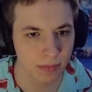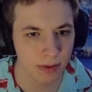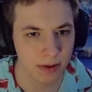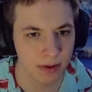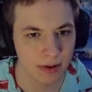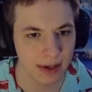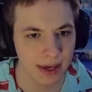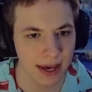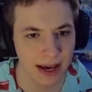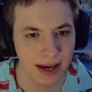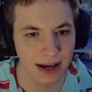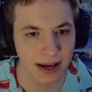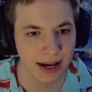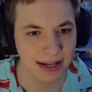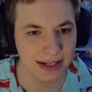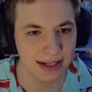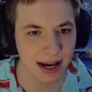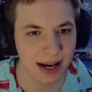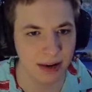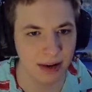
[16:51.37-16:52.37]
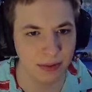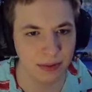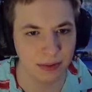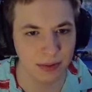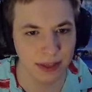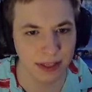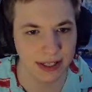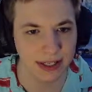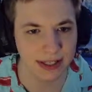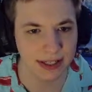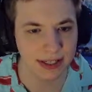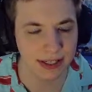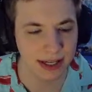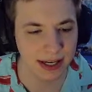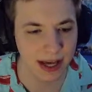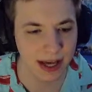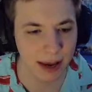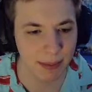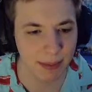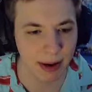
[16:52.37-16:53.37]
yeah, I, I don't really
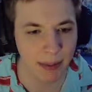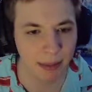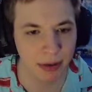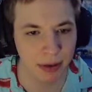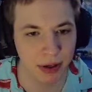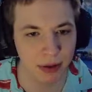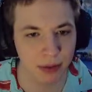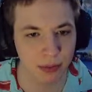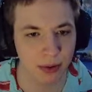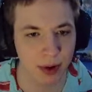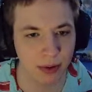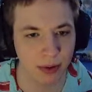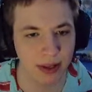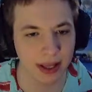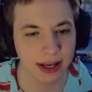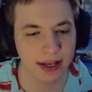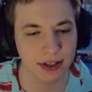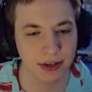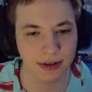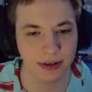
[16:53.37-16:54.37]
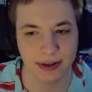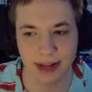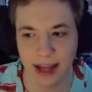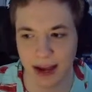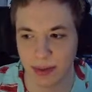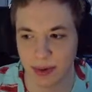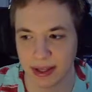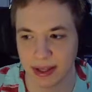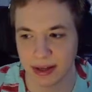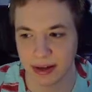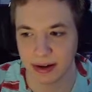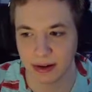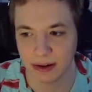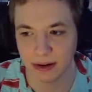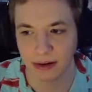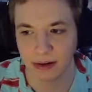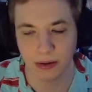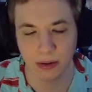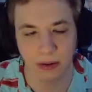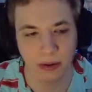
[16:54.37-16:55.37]
see... I might put a road lantern down
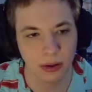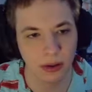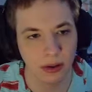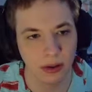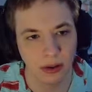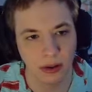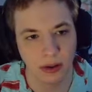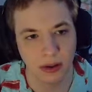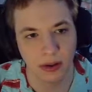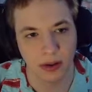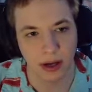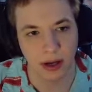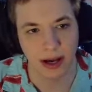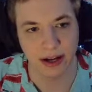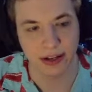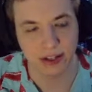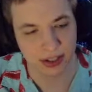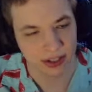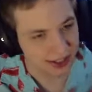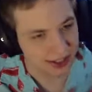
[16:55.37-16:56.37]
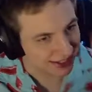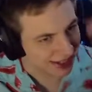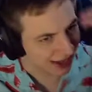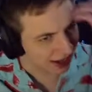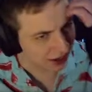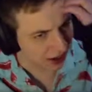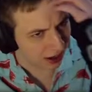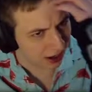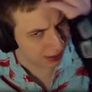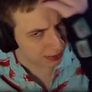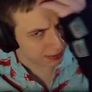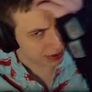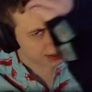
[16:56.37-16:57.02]
here. Uh, just because that combat